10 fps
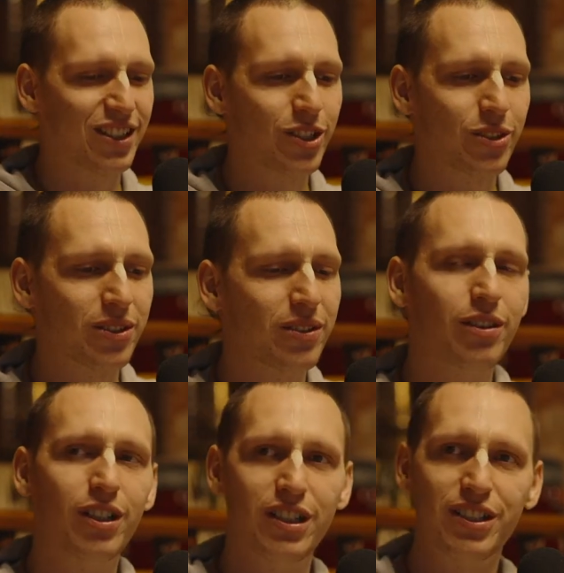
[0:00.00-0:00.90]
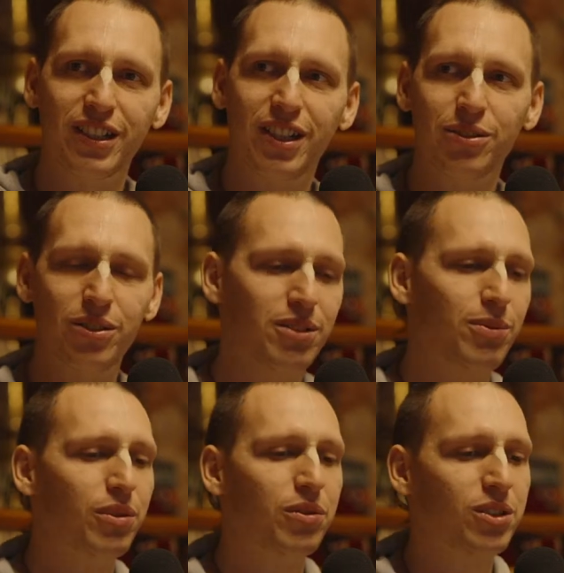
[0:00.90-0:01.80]
So we are listening now to this
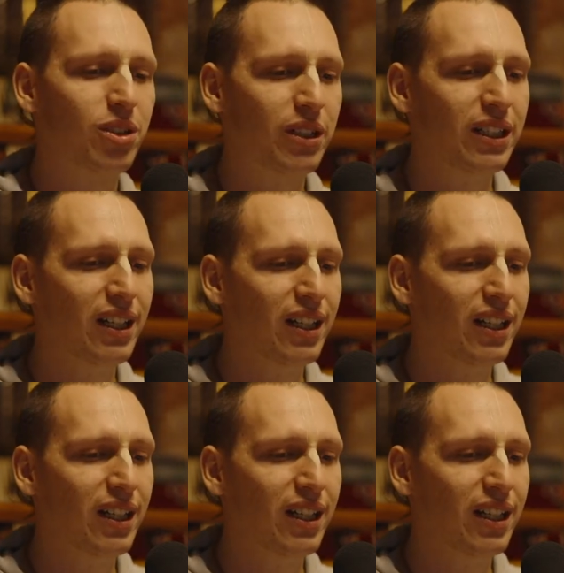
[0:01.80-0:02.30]
beautiful story